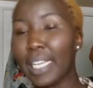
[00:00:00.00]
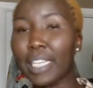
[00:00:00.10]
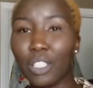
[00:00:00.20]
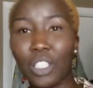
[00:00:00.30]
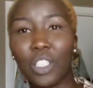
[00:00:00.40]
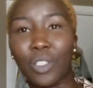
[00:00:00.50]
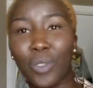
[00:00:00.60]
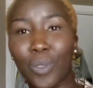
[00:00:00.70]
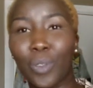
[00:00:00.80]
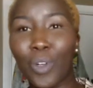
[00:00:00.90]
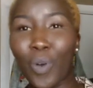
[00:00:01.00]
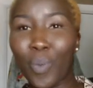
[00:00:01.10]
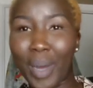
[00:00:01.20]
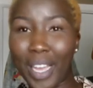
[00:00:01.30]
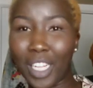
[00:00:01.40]
into
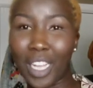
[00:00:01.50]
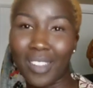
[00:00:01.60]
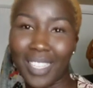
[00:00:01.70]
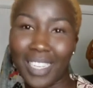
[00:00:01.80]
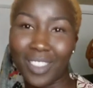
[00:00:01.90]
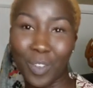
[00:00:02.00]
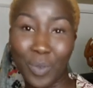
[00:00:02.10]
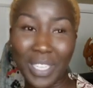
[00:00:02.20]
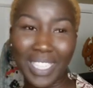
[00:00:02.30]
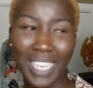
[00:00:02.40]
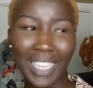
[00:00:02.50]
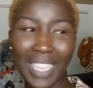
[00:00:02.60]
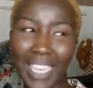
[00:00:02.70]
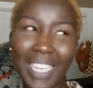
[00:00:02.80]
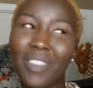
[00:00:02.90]
my closet
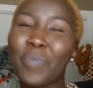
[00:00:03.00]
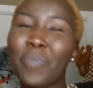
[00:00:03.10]
recently.